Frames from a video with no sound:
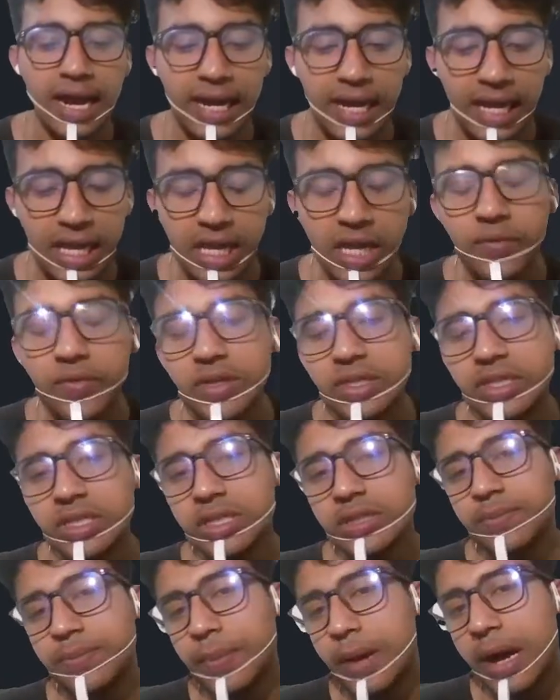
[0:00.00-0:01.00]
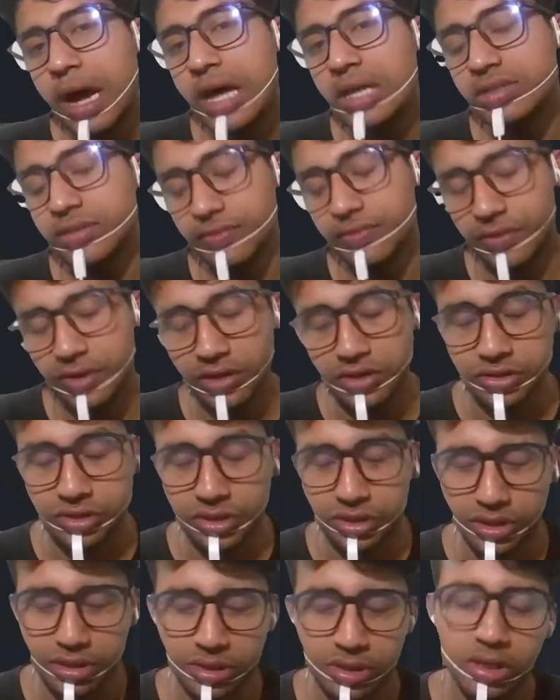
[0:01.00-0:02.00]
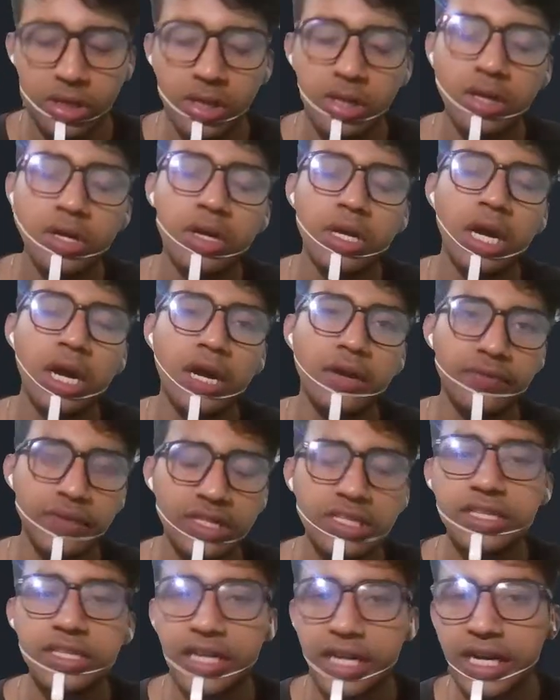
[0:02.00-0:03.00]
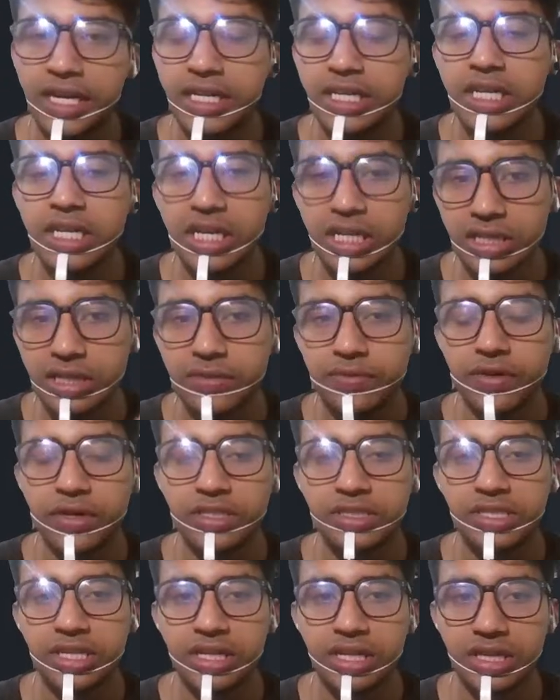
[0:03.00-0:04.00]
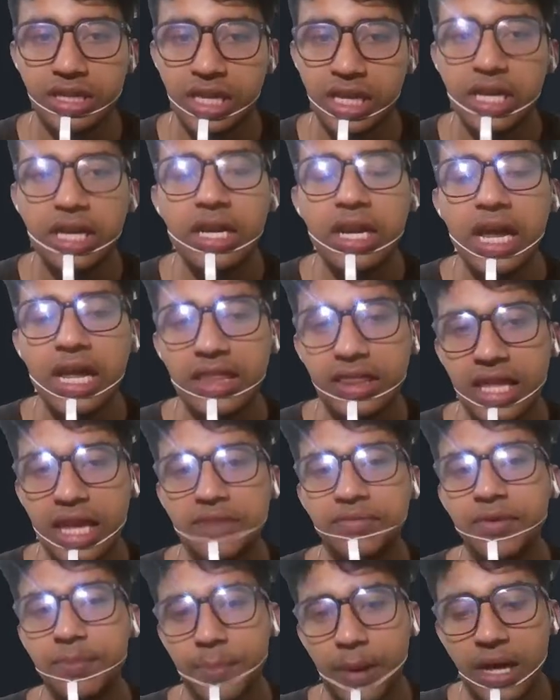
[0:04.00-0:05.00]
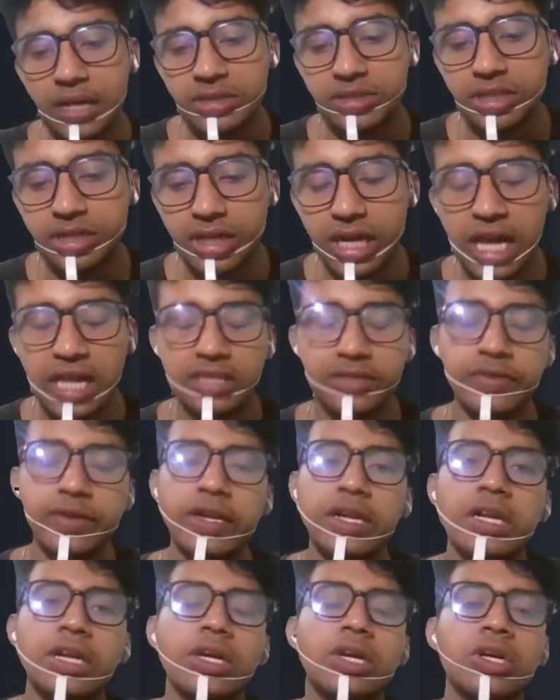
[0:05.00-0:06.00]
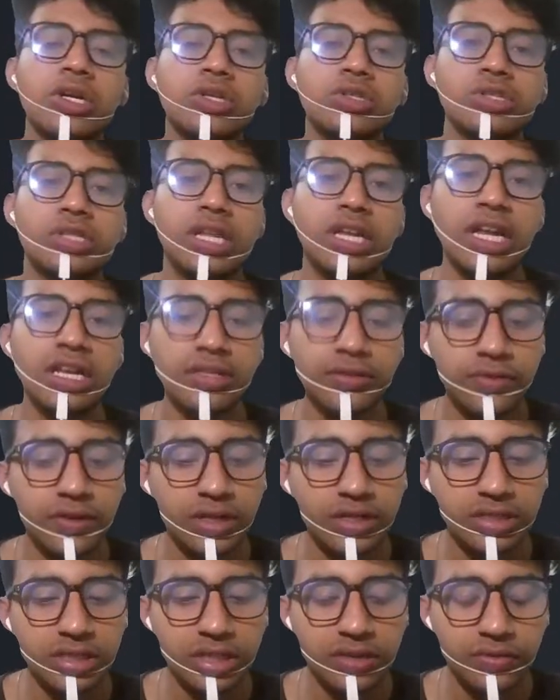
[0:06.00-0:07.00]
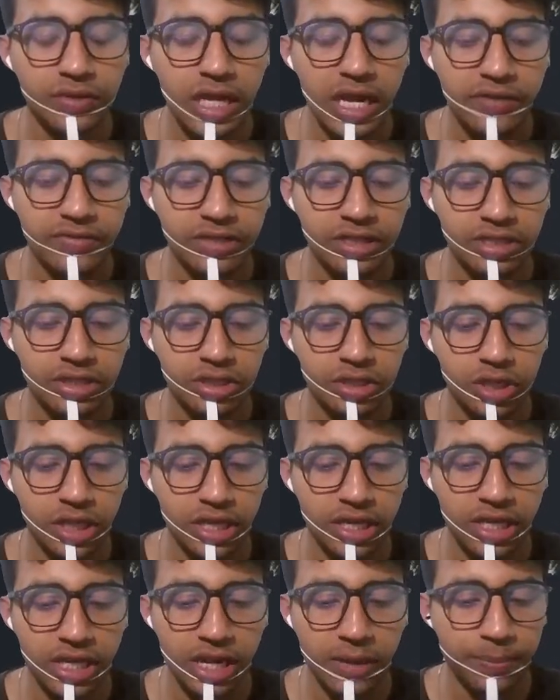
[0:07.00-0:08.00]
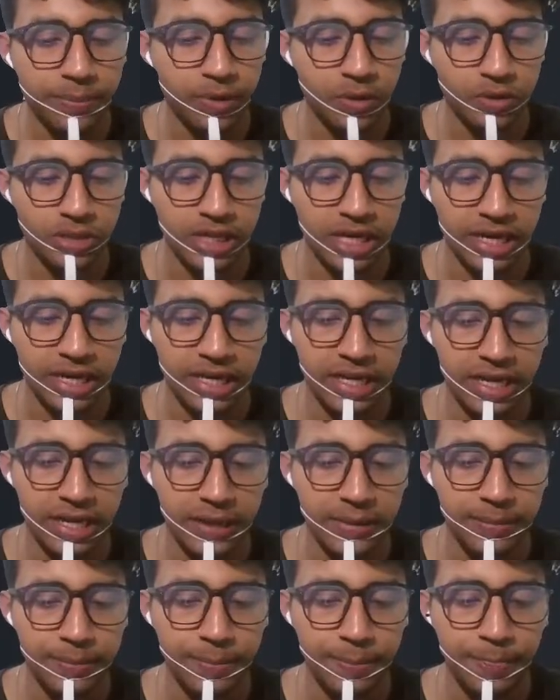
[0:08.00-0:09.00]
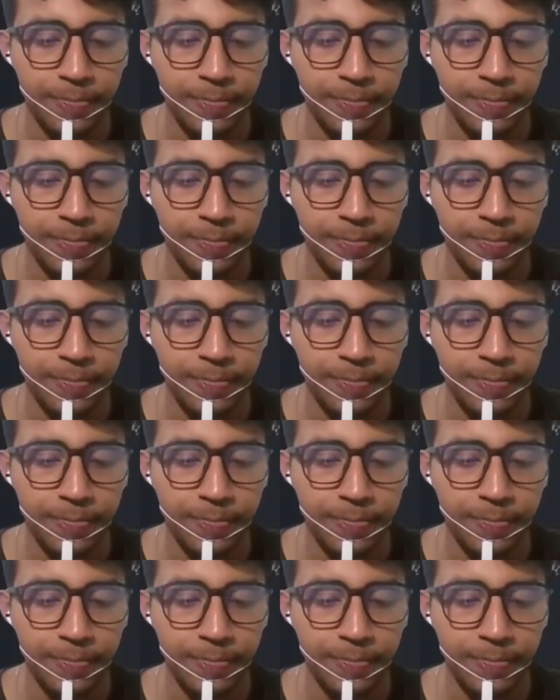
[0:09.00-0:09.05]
and here we just pass the function, and we just created another function in there and then we pass it as well. So the next function we have just taking a project, okay?